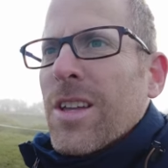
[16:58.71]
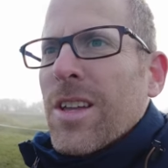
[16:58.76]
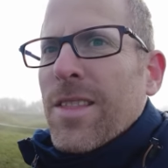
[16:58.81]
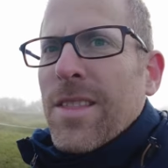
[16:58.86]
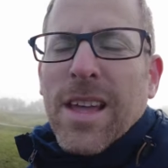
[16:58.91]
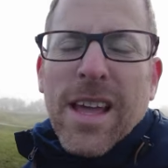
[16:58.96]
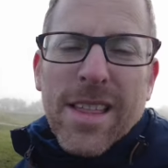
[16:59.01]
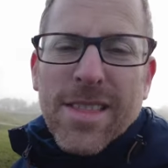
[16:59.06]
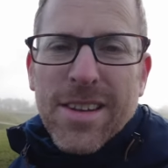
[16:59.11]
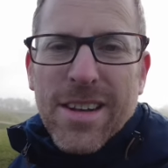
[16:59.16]

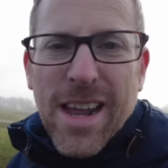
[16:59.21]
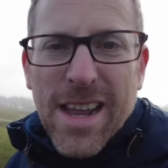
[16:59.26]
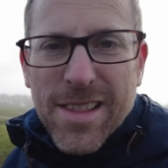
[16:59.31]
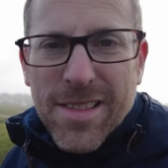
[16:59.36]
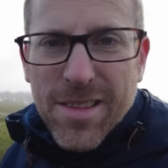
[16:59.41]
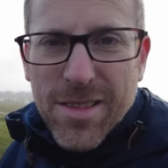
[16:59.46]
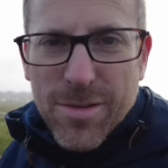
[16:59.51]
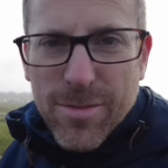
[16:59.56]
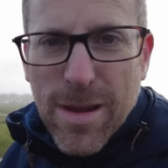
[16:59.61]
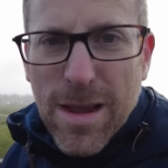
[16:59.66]
They had the Knights
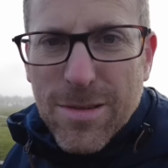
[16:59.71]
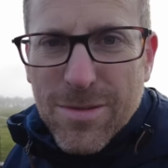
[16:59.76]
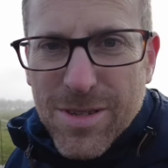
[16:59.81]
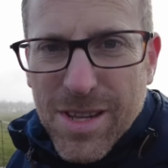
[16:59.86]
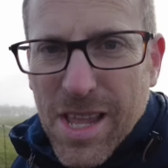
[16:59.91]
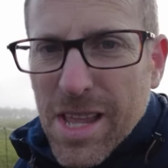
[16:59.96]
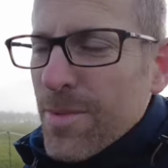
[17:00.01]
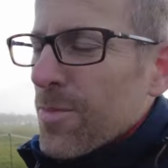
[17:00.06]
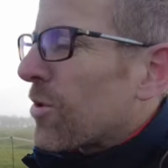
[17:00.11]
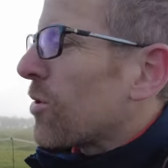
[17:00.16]
of the Round
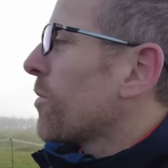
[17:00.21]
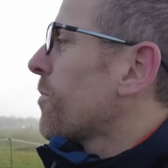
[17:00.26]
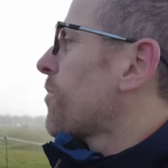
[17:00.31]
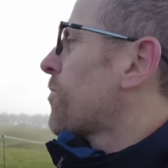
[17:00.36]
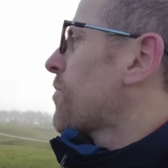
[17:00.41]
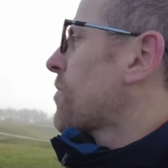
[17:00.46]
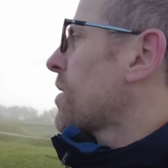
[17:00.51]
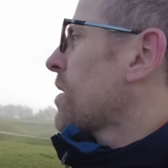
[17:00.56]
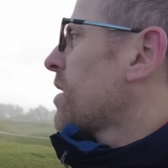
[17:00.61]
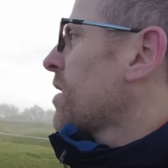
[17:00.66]
Table
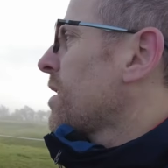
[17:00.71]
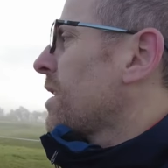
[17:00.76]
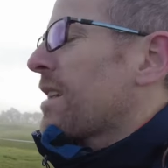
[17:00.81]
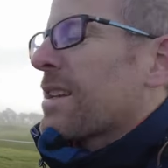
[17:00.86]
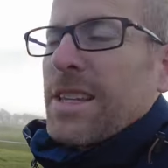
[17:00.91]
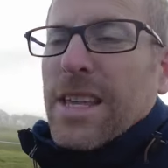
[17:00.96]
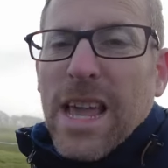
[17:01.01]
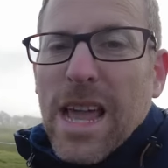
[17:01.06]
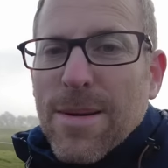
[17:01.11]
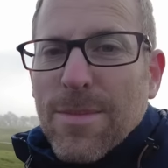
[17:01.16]

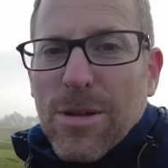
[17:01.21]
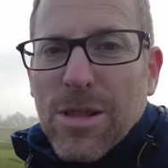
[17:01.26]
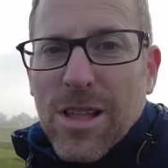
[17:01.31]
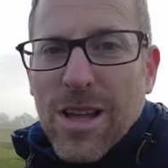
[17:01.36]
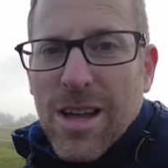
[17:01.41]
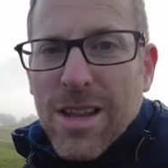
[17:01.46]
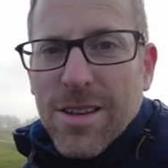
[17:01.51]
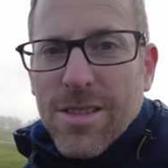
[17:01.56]
and Camelot